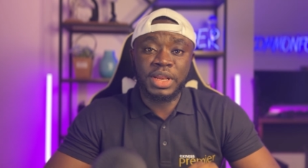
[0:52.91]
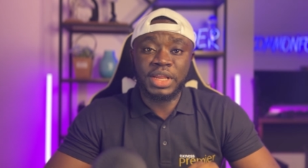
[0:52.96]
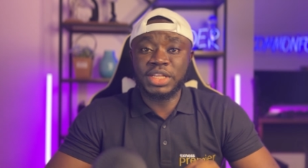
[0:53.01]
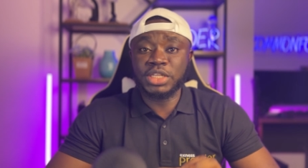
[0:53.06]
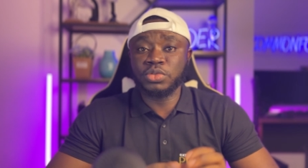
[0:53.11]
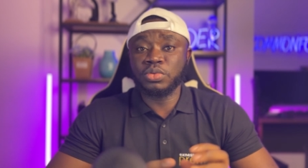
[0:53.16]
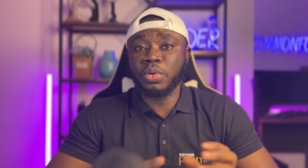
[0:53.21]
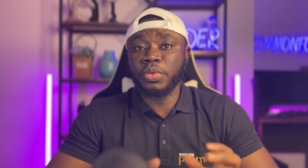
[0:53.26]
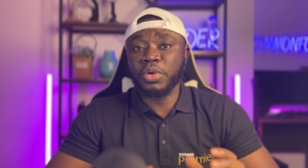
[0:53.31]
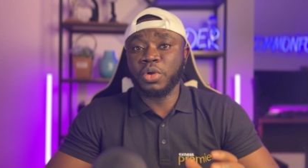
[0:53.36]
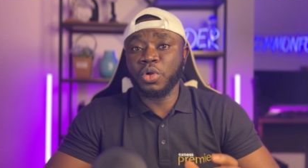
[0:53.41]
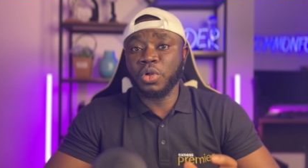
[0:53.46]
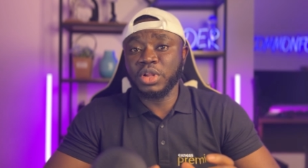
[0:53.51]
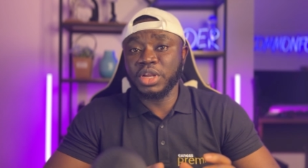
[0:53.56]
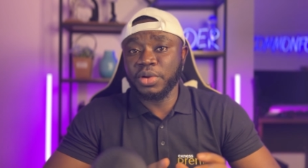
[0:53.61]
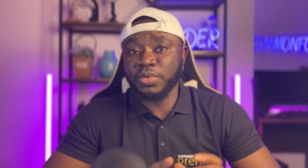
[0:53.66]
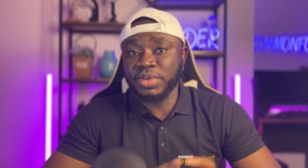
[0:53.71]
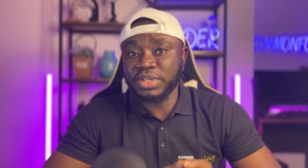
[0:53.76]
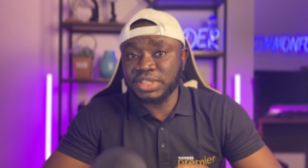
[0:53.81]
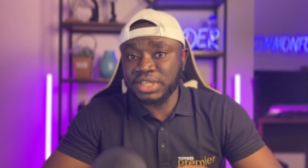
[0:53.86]
This is what we call
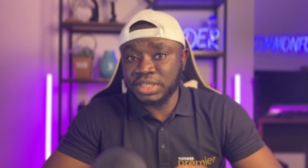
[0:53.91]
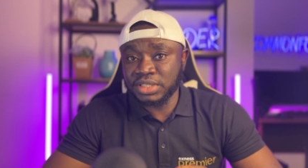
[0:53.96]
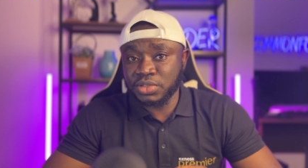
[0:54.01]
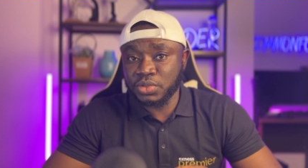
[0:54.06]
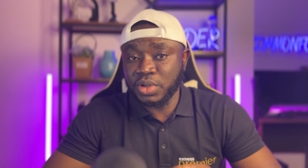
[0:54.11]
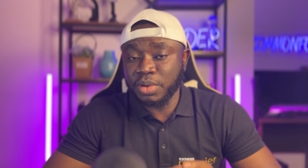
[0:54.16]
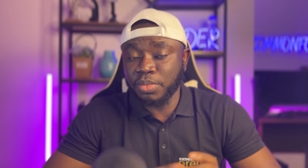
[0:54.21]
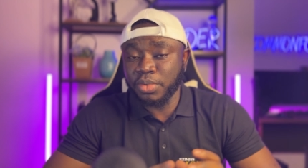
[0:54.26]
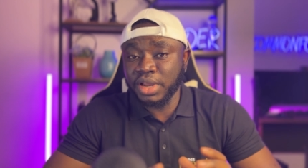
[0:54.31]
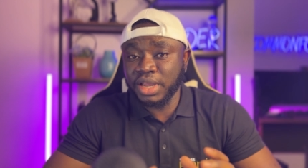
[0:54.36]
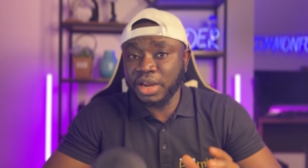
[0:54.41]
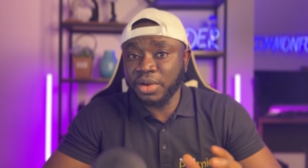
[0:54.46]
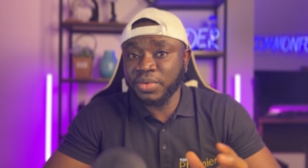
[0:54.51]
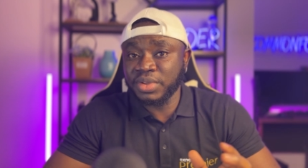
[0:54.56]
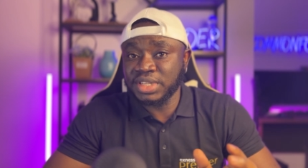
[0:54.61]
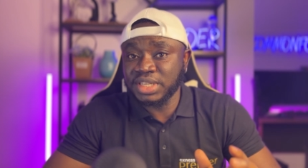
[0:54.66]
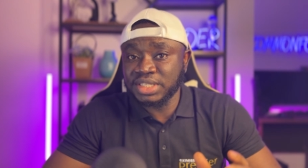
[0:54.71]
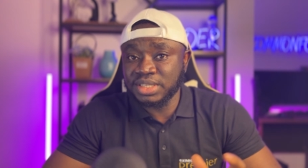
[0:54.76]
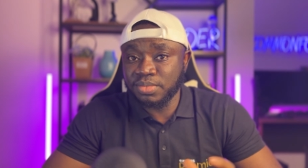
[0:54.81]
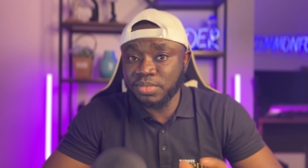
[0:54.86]
the retest. So a break and
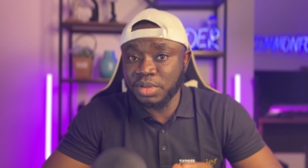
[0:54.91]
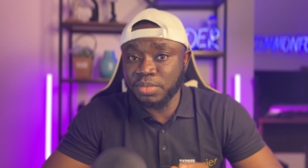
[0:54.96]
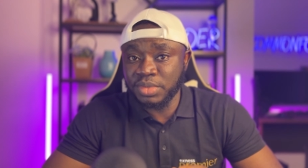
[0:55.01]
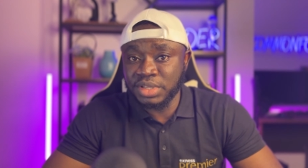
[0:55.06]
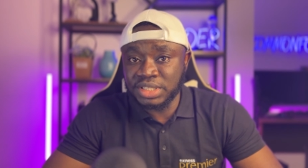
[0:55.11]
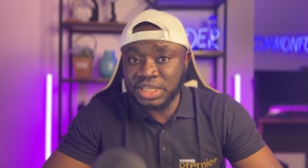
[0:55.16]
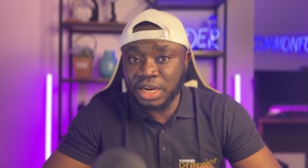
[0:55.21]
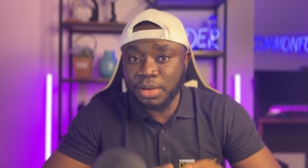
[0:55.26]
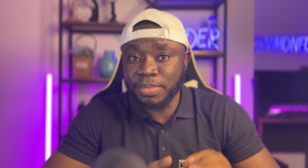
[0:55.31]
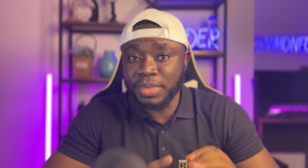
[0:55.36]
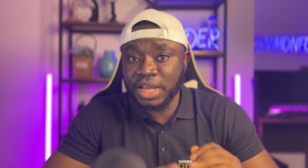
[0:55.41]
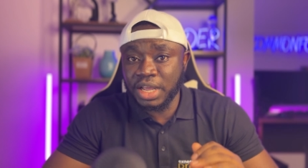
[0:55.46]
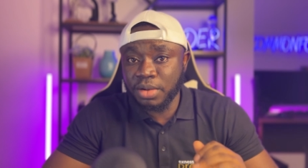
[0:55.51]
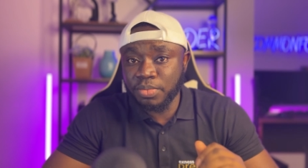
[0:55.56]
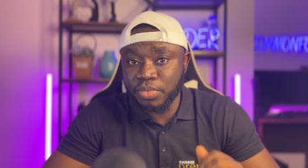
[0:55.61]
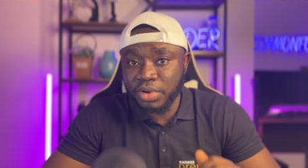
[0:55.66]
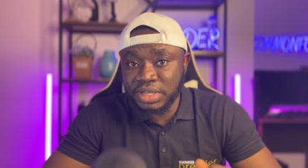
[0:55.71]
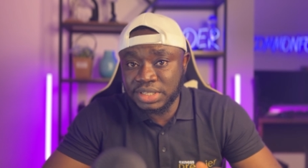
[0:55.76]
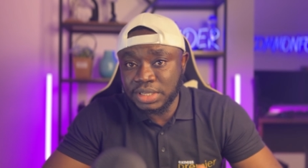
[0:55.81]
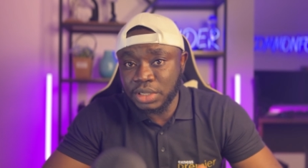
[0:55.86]
retest simply means that the
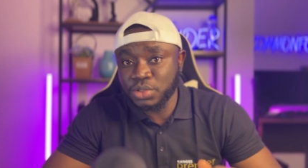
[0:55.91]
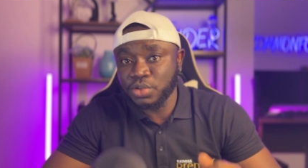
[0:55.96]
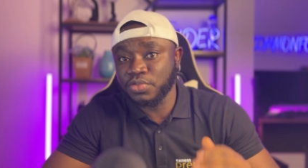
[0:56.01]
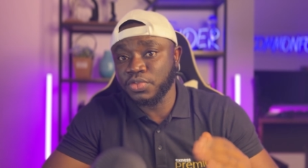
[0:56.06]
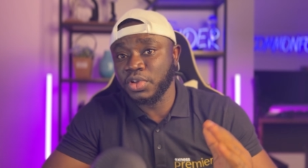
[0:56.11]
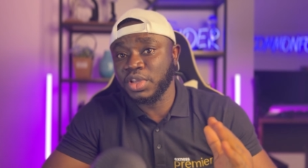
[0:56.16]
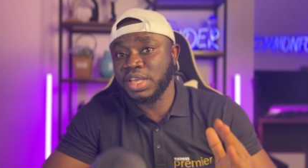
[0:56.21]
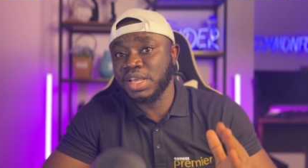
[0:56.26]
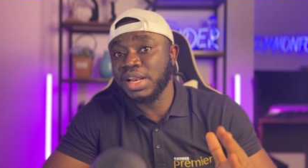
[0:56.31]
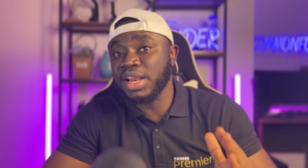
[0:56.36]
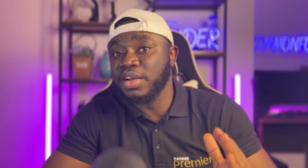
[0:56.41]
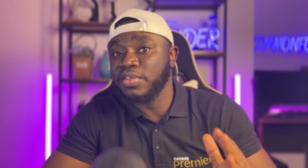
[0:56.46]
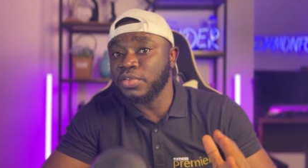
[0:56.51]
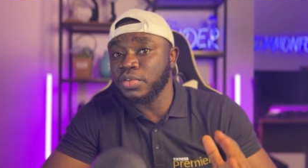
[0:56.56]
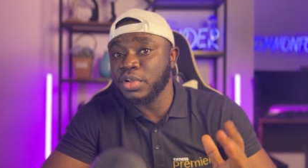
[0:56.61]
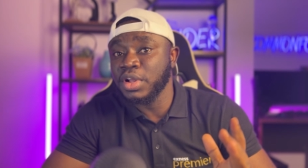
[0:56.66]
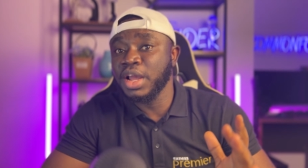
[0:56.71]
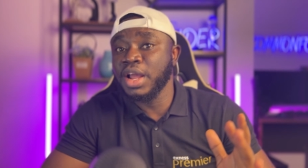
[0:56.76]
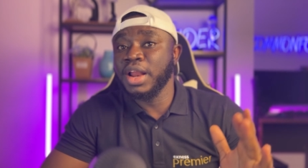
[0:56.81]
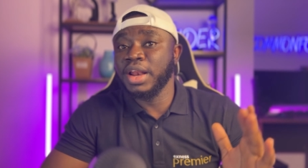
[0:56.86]
market breaks out of your key
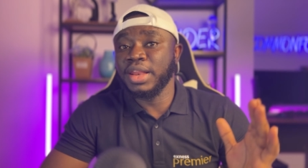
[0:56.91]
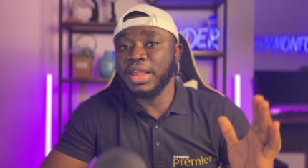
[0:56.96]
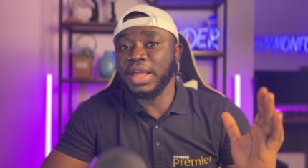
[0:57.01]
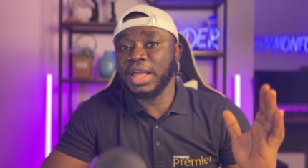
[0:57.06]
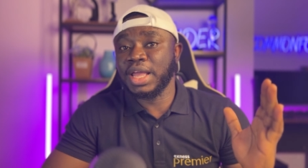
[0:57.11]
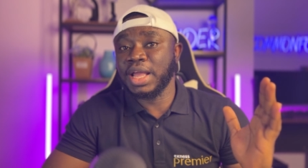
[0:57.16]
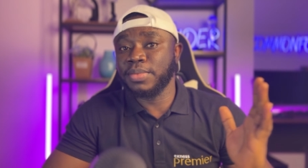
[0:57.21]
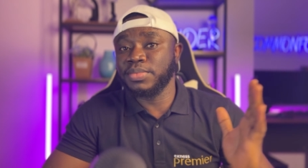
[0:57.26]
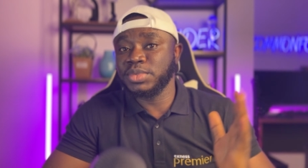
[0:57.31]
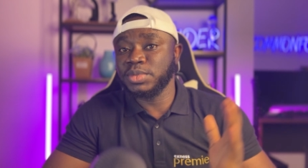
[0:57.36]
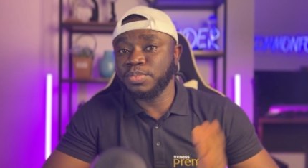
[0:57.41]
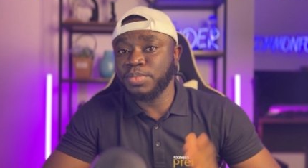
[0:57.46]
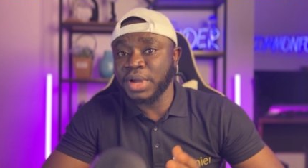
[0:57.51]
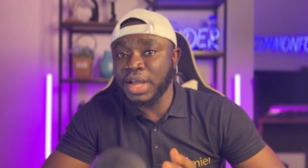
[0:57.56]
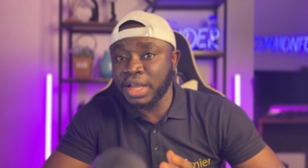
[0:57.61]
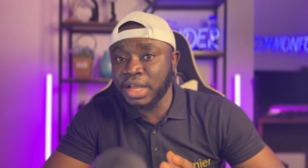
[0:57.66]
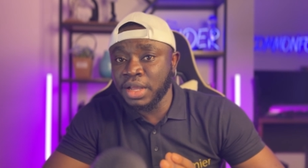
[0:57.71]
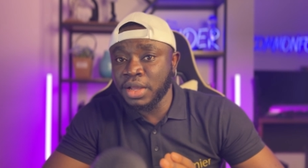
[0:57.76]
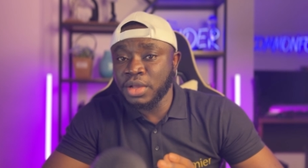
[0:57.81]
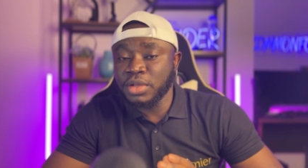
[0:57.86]
level, then comes
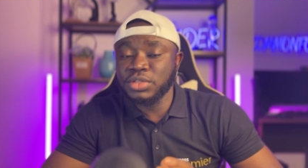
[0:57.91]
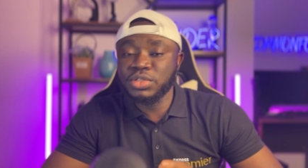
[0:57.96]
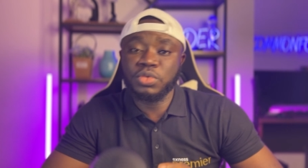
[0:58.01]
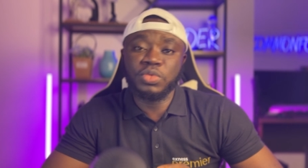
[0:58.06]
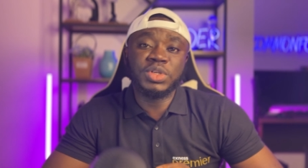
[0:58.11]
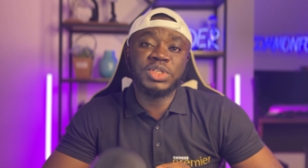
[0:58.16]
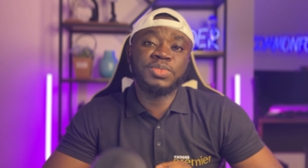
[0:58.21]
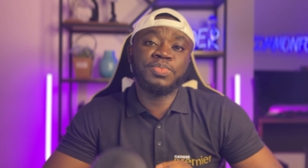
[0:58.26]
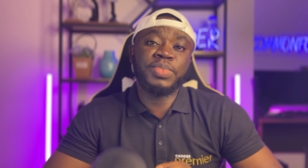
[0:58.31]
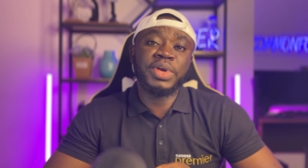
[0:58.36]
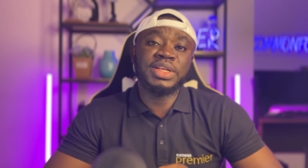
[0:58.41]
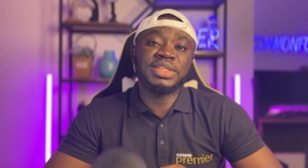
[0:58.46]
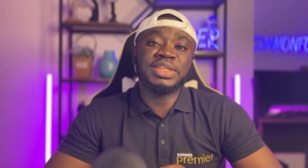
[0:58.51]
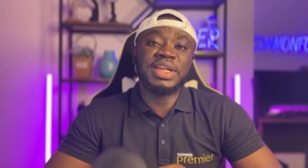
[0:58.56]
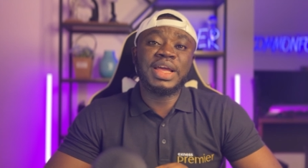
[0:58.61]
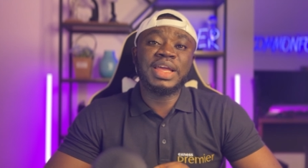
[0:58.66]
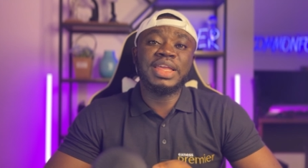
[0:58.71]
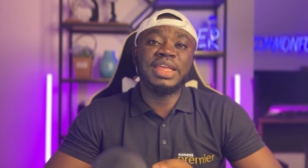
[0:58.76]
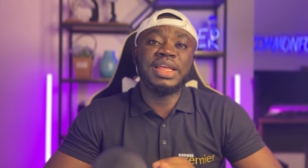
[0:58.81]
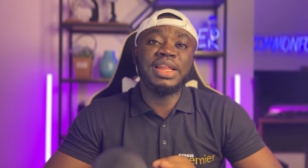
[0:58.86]
back to respect
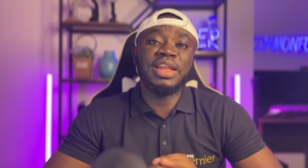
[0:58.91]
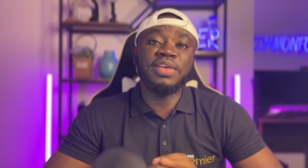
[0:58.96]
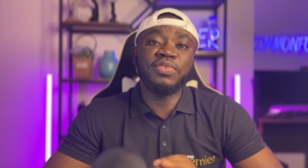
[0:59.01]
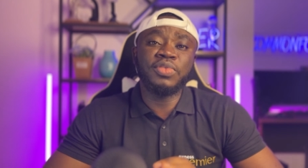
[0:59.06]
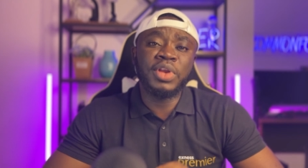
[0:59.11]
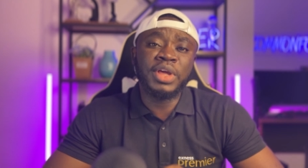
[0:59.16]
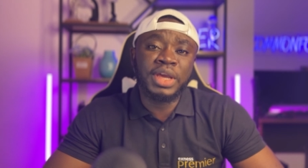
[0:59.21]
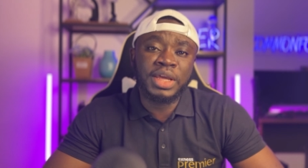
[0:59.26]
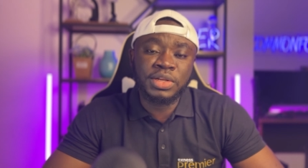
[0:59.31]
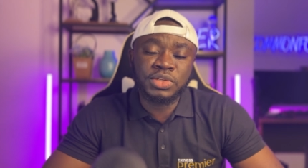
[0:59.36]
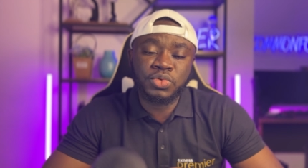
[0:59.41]
that key level again.